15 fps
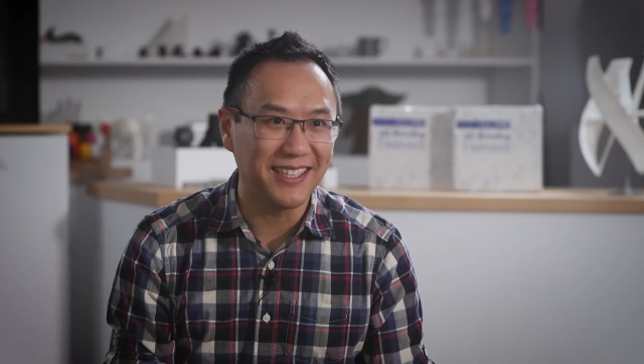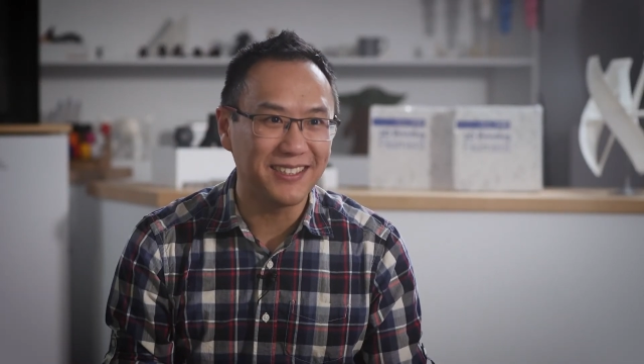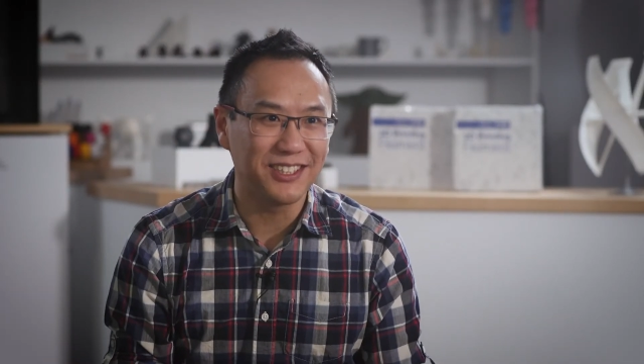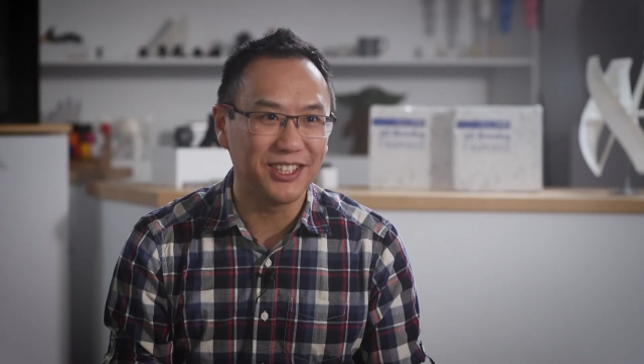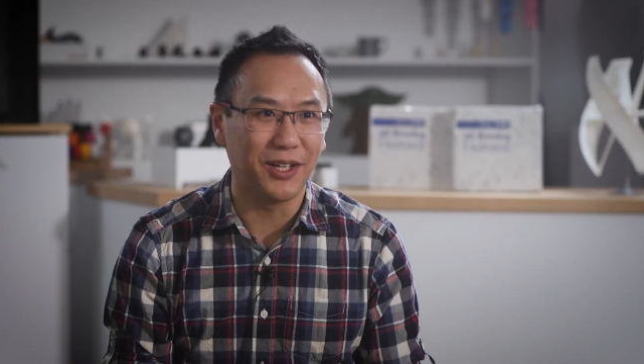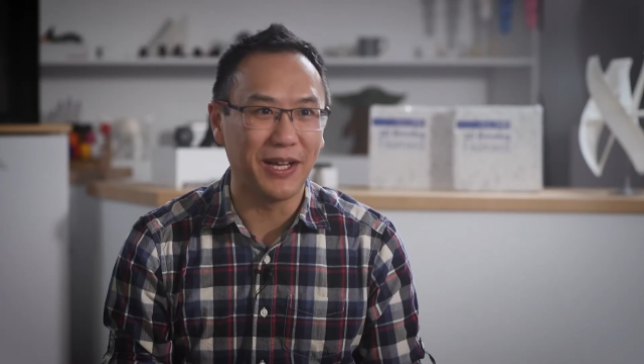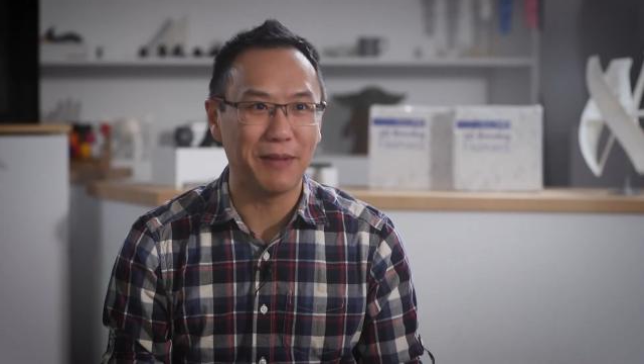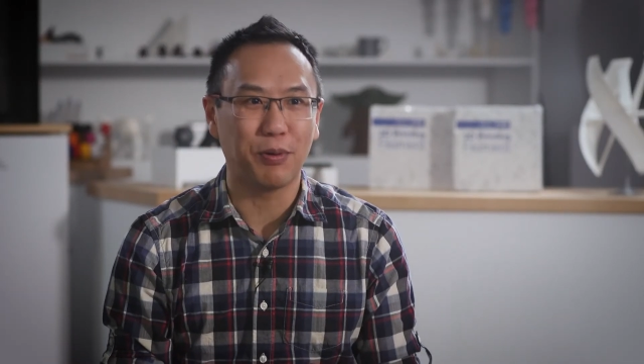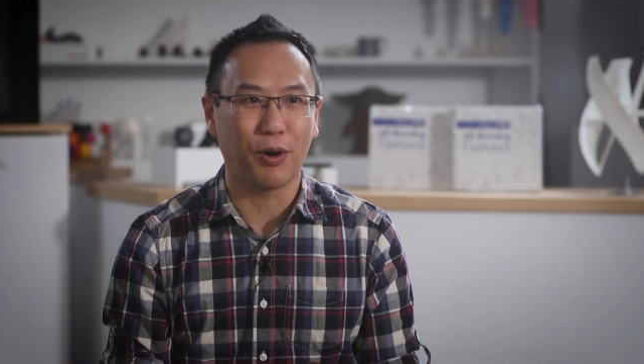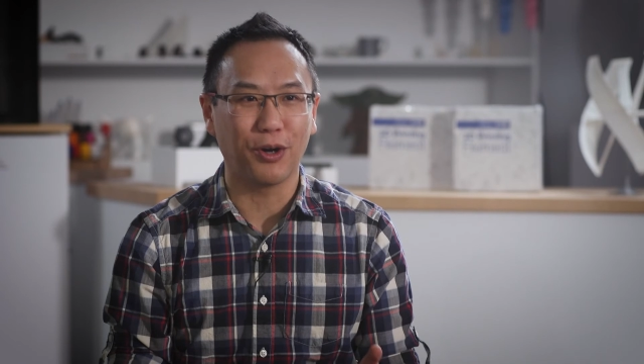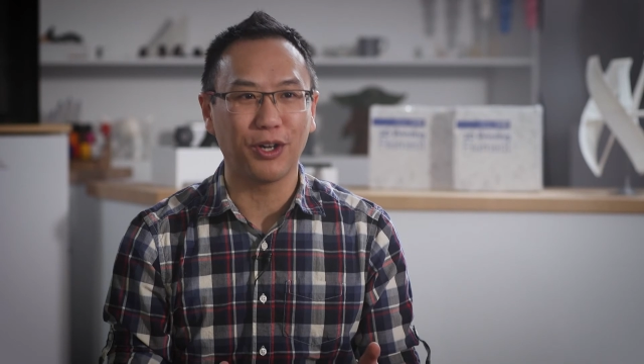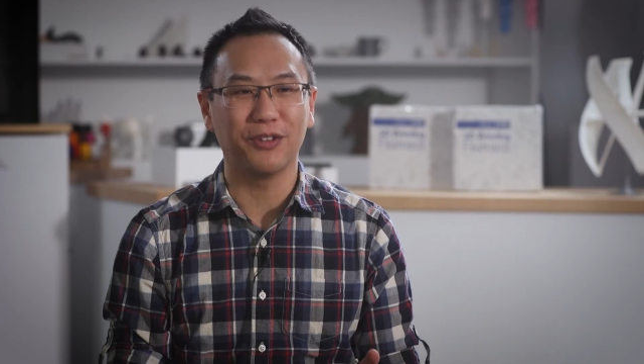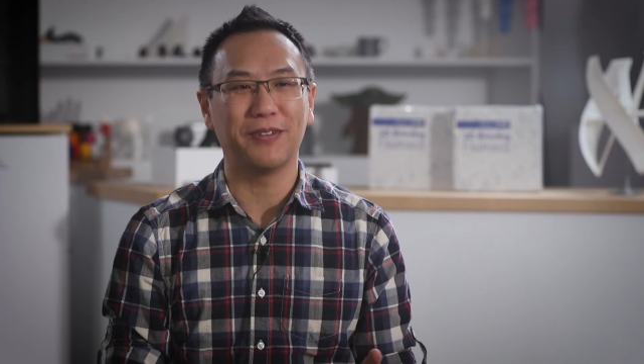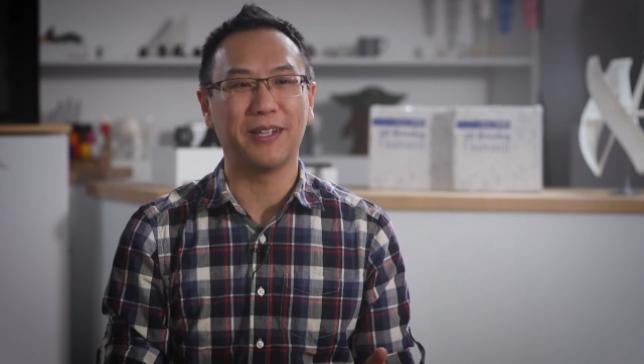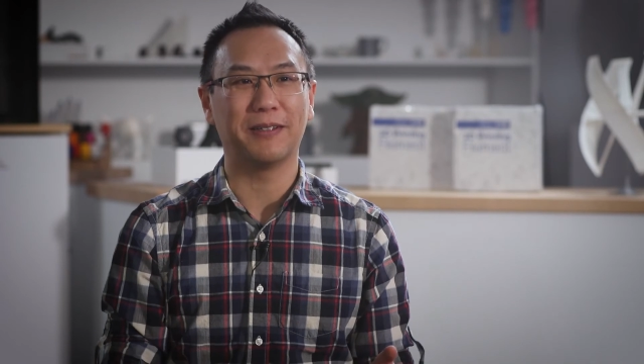And
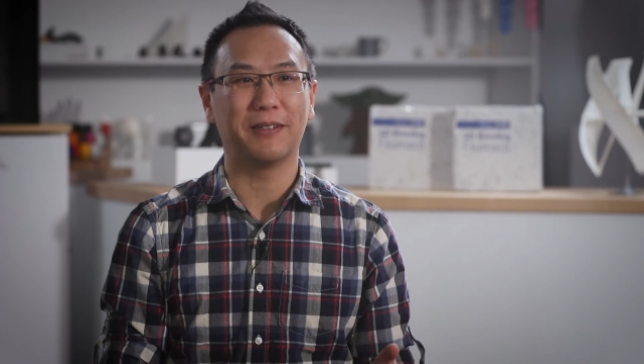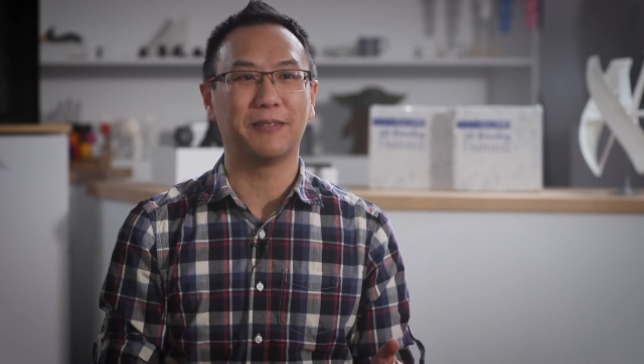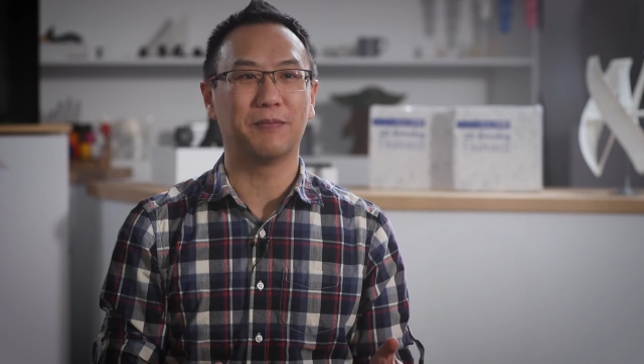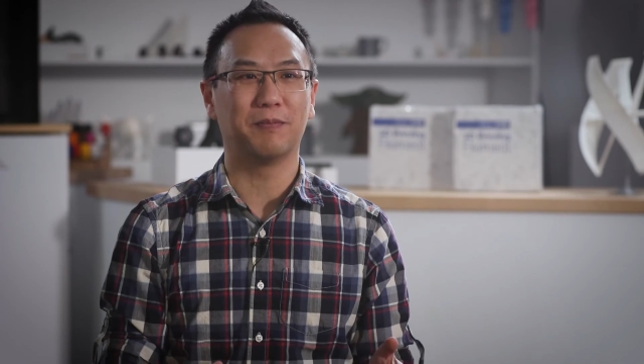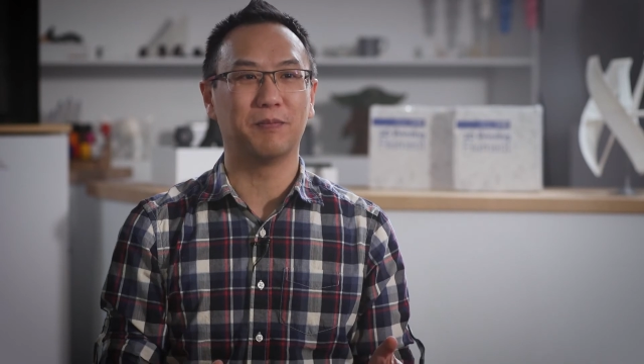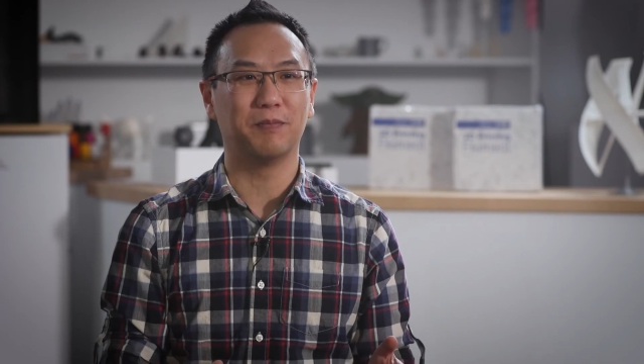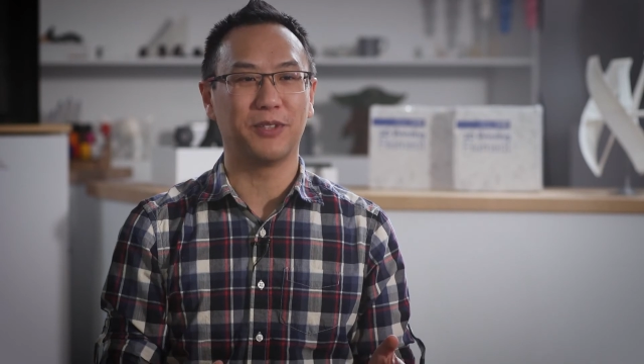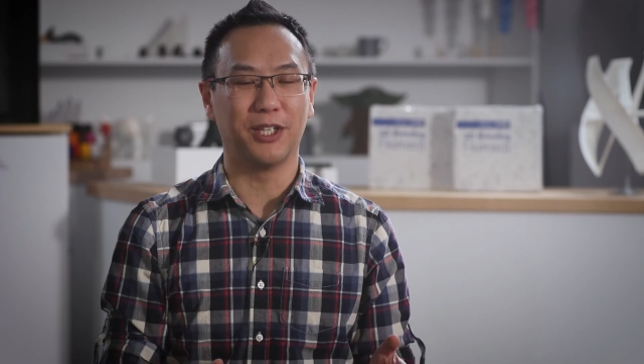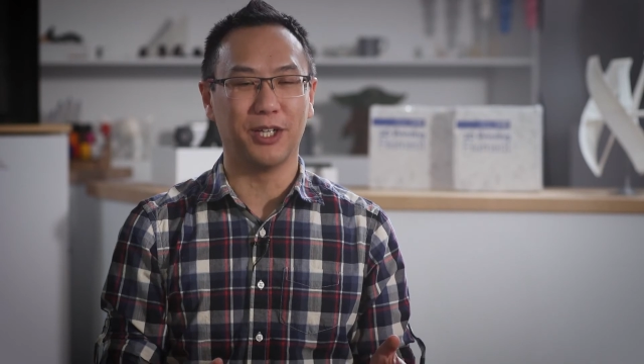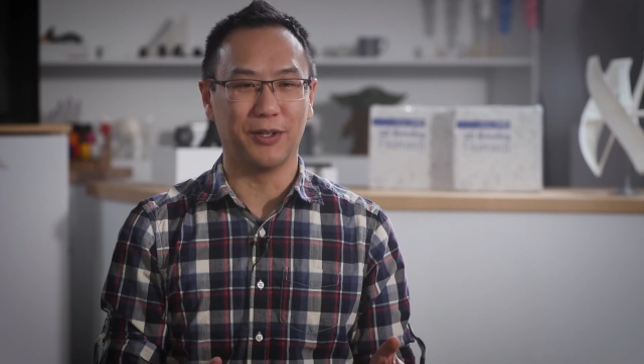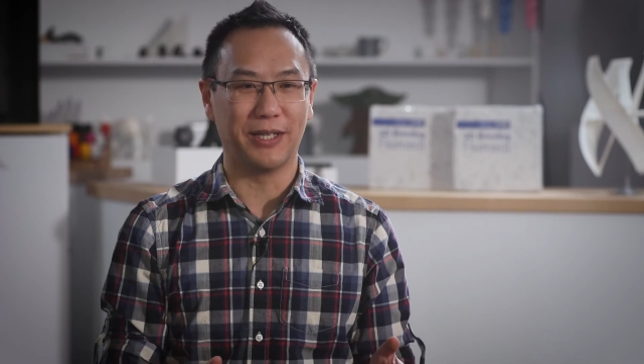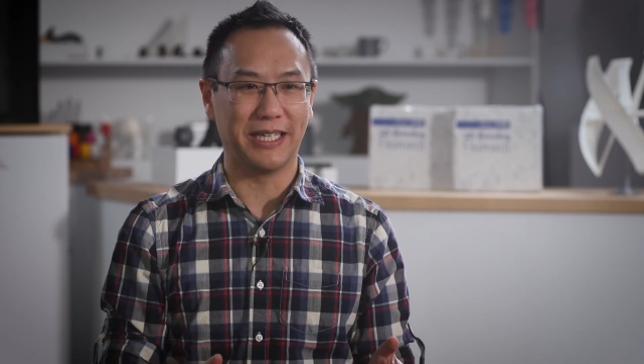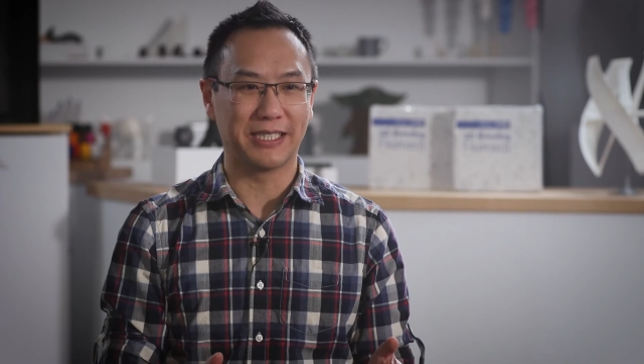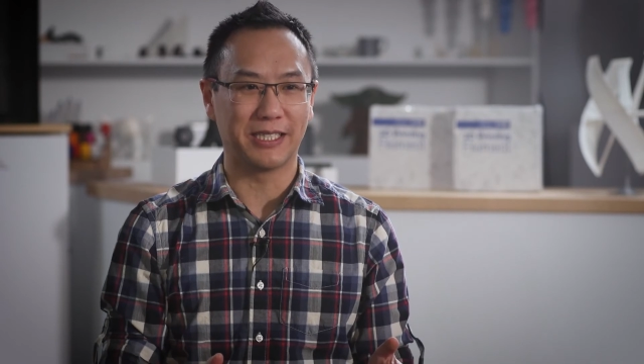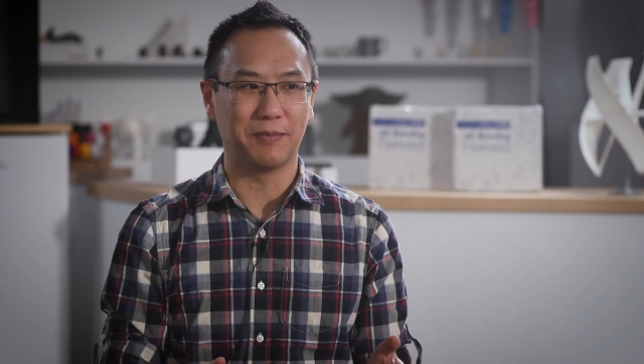part of it, is